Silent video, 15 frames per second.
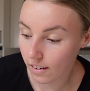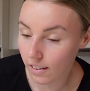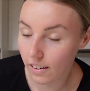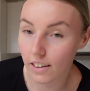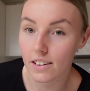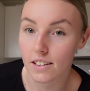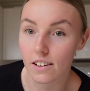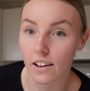
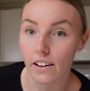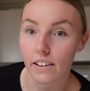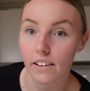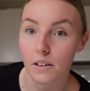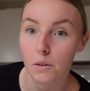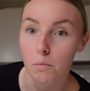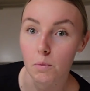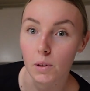
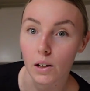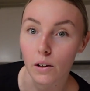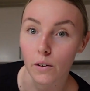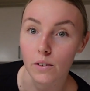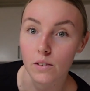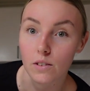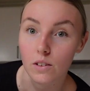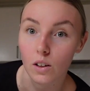excited
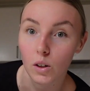because